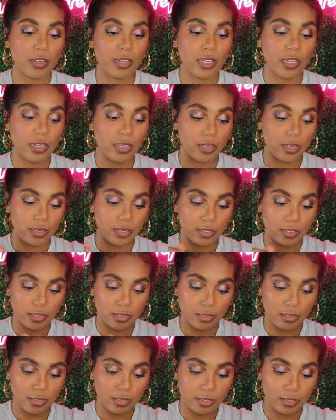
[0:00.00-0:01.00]

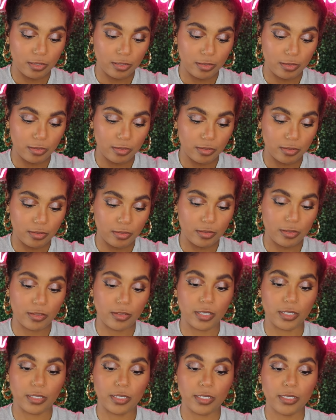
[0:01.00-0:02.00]
And
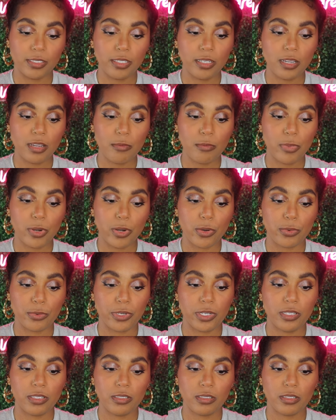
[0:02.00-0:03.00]
this is the
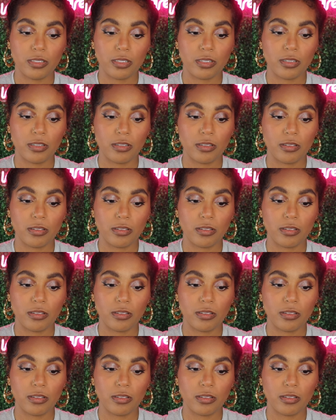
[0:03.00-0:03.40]
component.